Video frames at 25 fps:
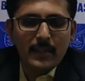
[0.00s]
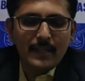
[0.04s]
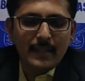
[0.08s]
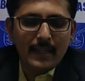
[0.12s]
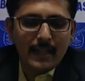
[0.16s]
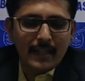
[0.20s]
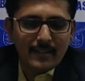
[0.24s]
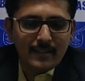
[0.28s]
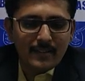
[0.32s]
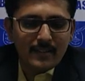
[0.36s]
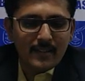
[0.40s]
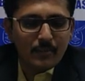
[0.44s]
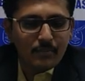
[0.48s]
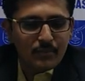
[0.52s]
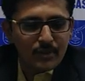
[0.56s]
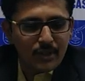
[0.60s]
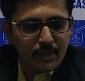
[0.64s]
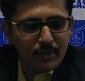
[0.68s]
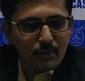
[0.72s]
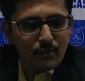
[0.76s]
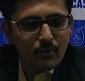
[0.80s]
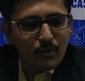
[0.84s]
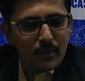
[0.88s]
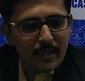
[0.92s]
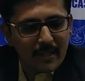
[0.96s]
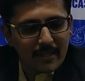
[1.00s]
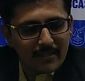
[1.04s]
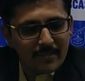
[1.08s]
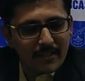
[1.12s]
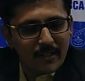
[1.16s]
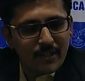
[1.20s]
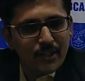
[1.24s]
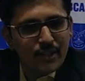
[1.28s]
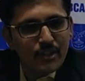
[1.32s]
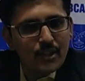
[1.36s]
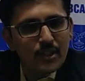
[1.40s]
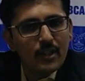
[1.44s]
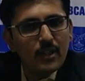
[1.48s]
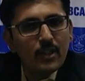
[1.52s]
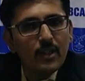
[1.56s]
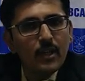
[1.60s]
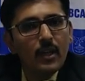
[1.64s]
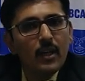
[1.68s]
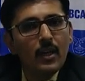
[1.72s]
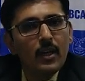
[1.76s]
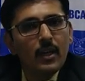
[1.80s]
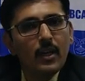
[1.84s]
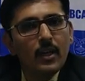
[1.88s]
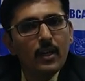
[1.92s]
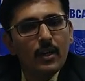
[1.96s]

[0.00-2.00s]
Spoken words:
be subject to taxation.